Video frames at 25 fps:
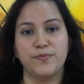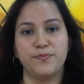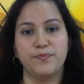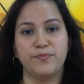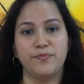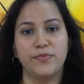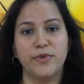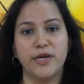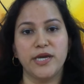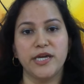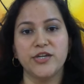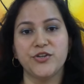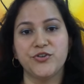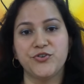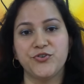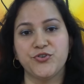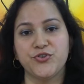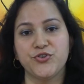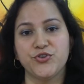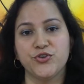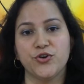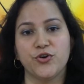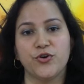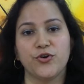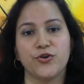Make
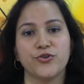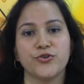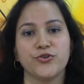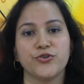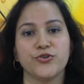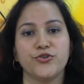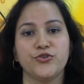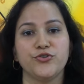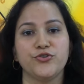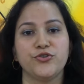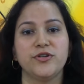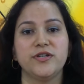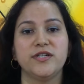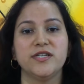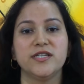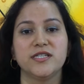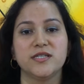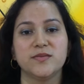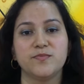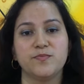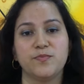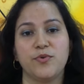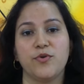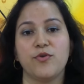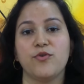sure you
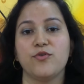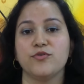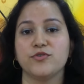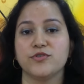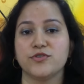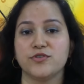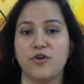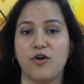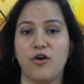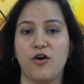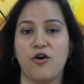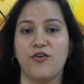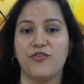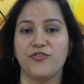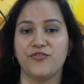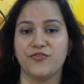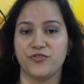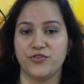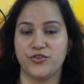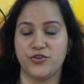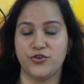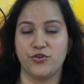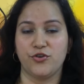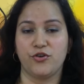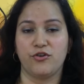dispose of
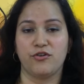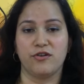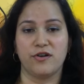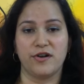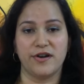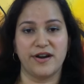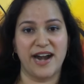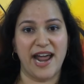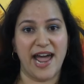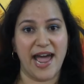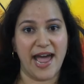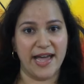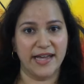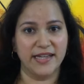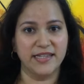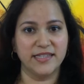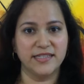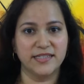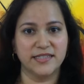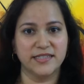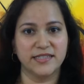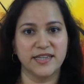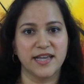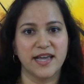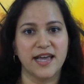your
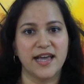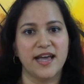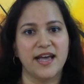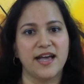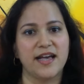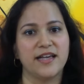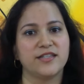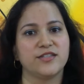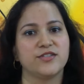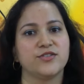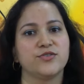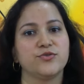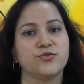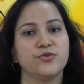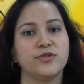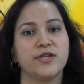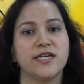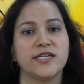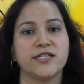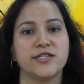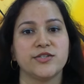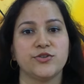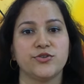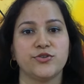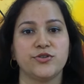rags as soon
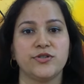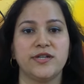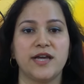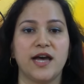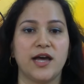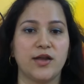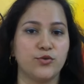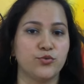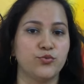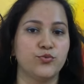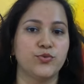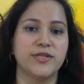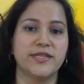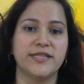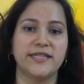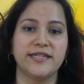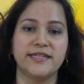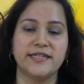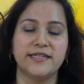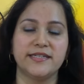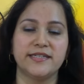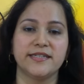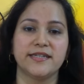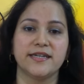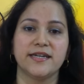as you're done with
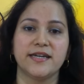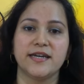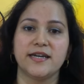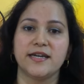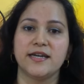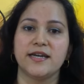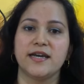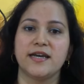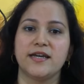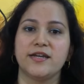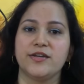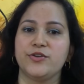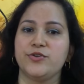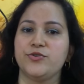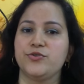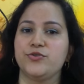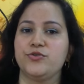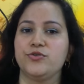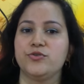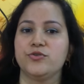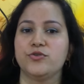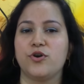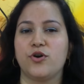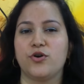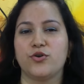it. You
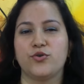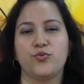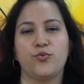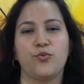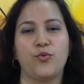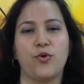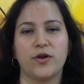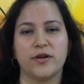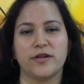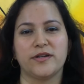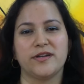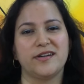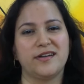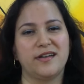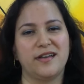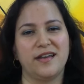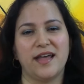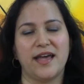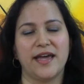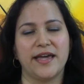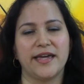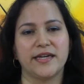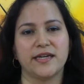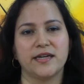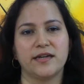do not want it
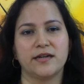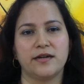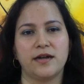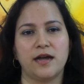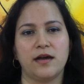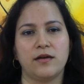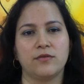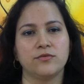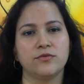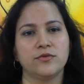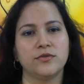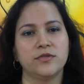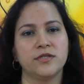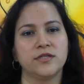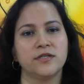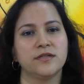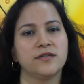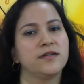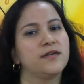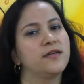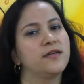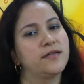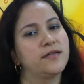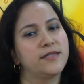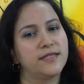lying around.
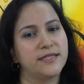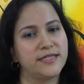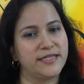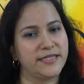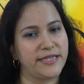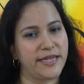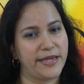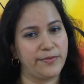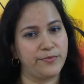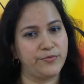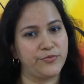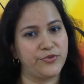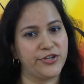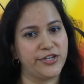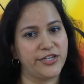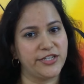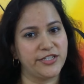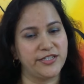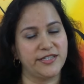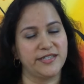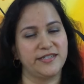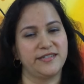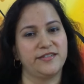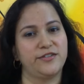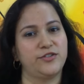Same
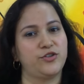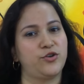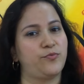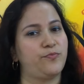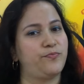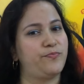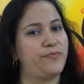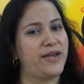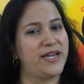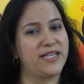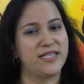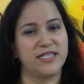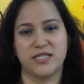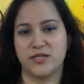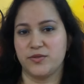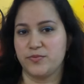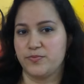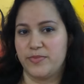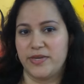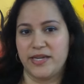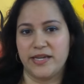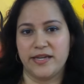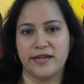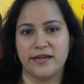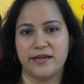reason, your pets
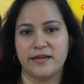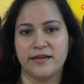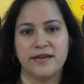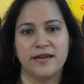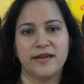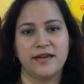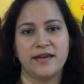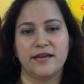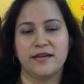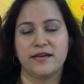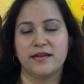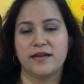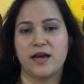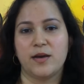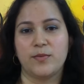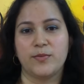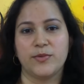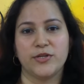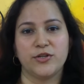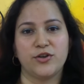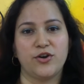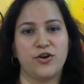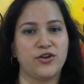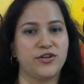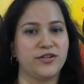may come
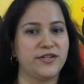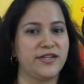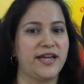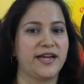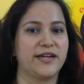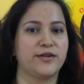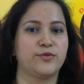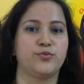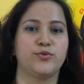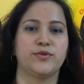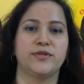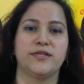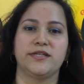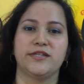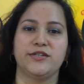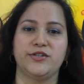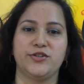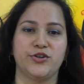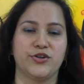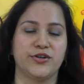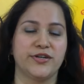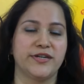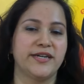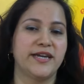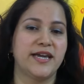in contact with it,
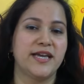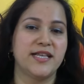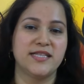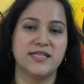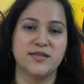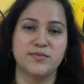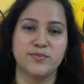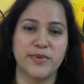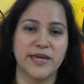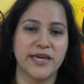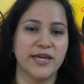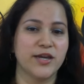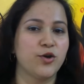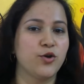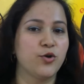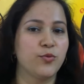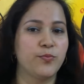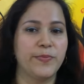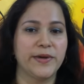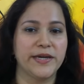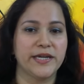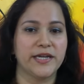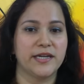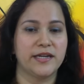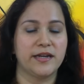your kids may go
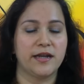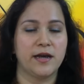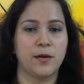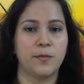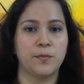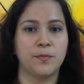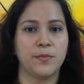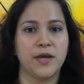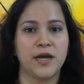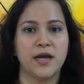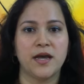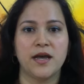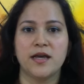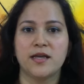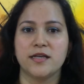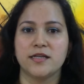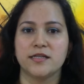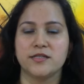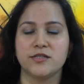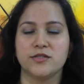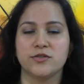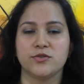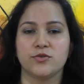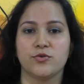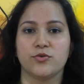pick it up.
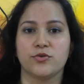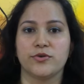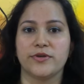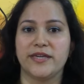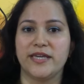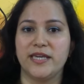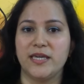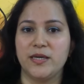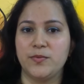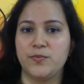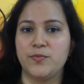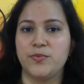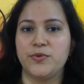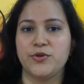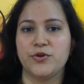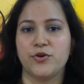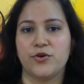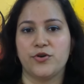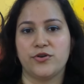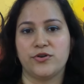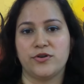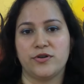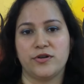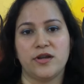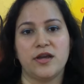So keep
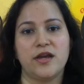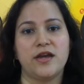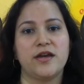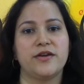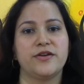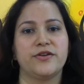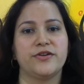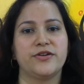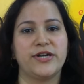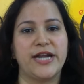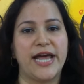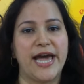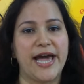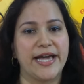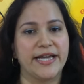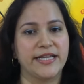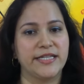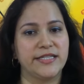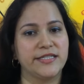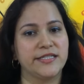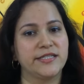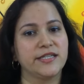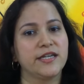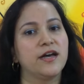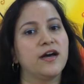your
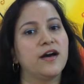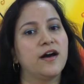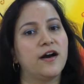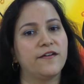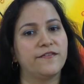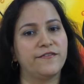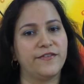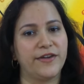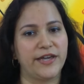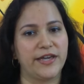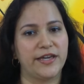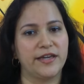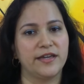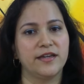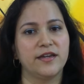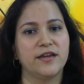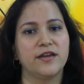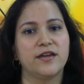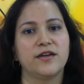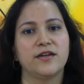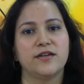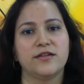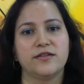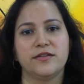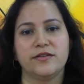rags away.
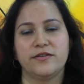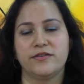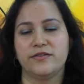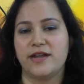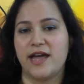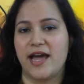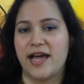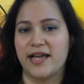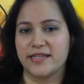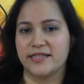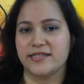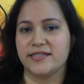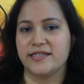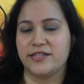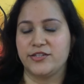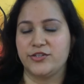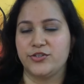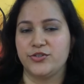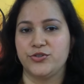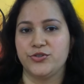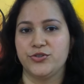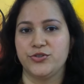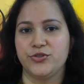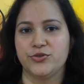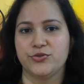The rags that
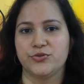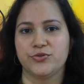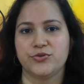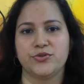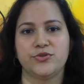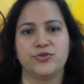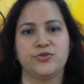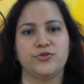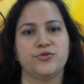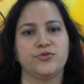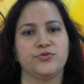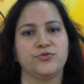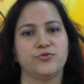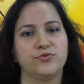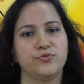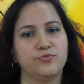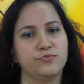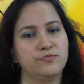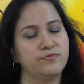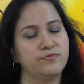you use to